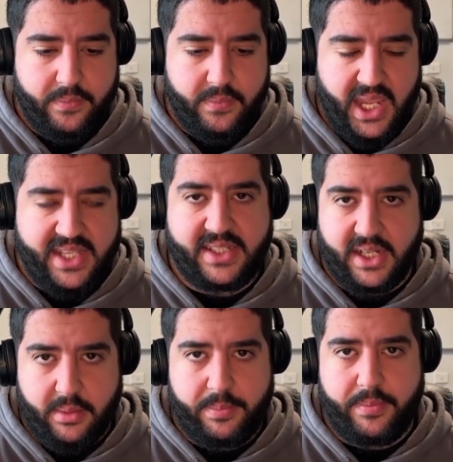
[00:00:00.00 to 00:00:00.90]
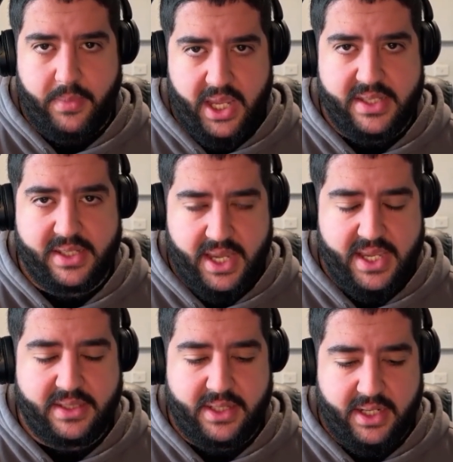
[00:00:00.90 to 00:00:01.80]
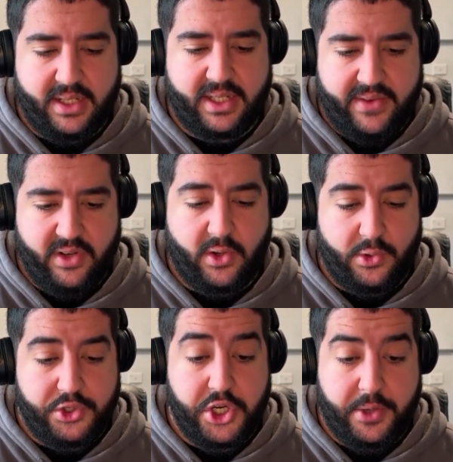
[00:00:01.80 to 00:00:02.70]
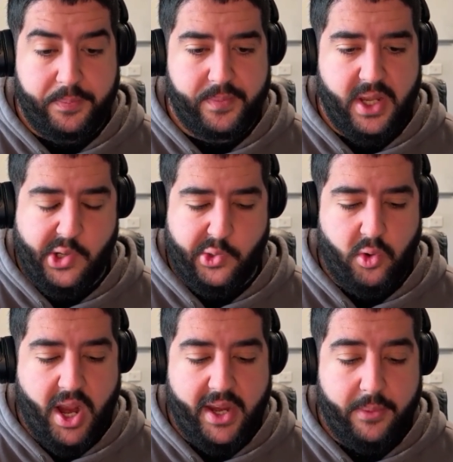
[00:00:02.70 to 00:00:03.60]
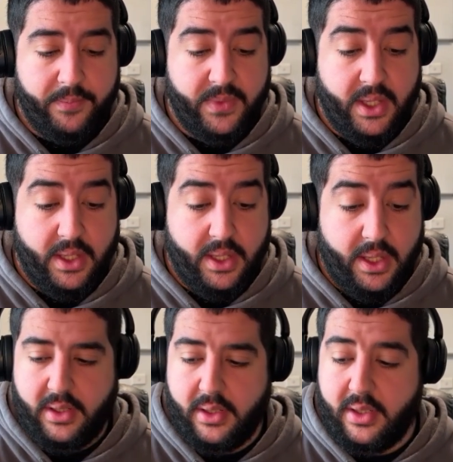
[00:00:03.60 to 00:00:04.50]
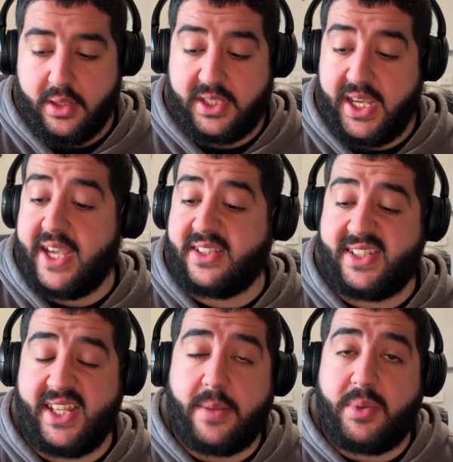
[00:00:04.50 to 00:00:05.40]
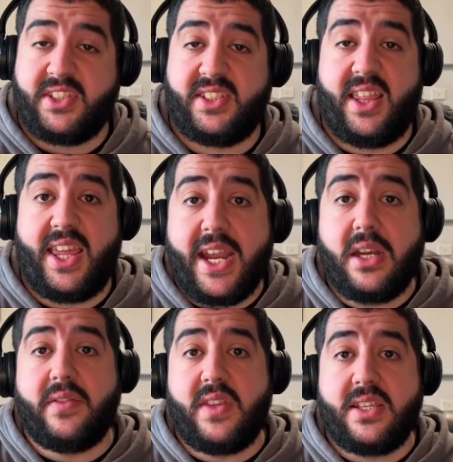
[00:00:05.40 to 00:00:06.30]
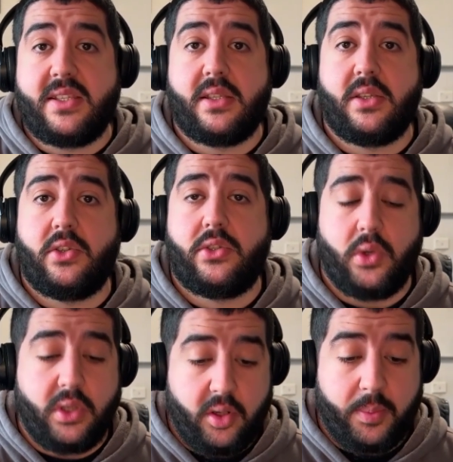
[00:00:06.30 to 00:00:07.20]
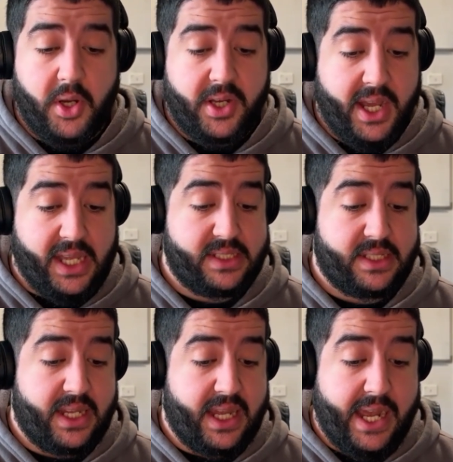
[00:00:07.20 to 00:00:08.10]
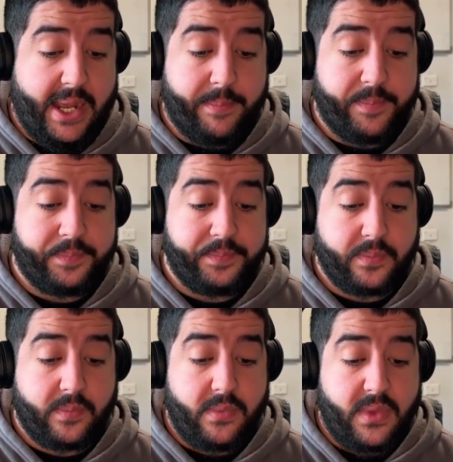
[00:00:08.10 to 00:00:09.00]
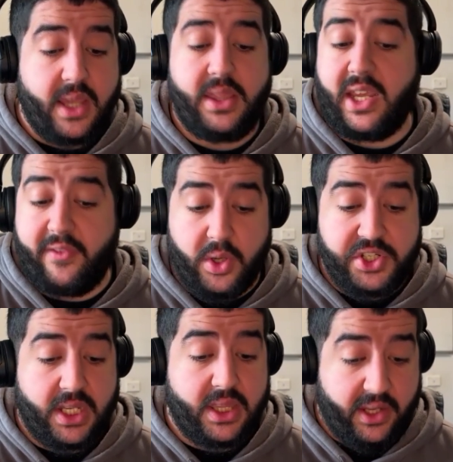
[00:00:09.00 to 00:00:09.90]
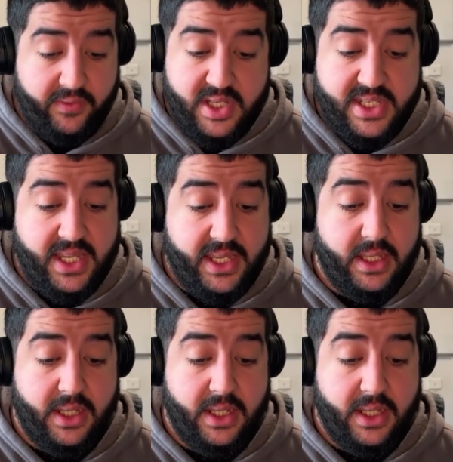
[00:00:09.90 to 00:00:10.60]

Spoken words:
he's gonna give it a good shot, a good crack. So yeah, as I said, that brings us to the end of this short little podcast. Thank you for watching. Thank you for listening.